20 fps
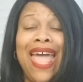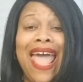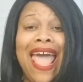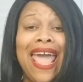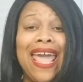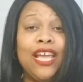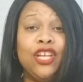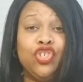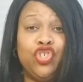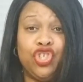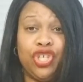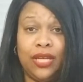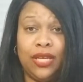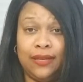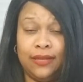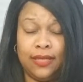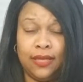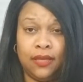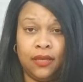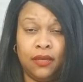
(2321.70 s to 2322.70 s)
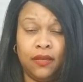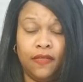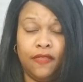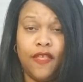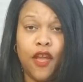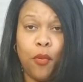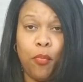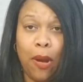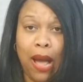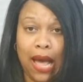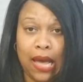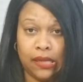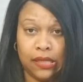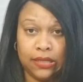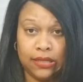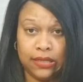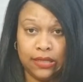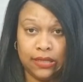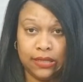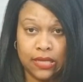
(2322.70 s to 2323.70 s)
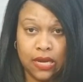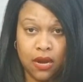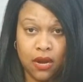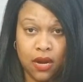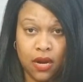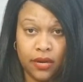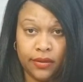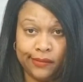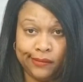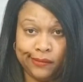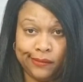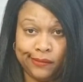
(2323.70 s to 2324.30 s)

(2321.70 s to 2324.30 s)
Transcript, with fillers: ancient their policies are.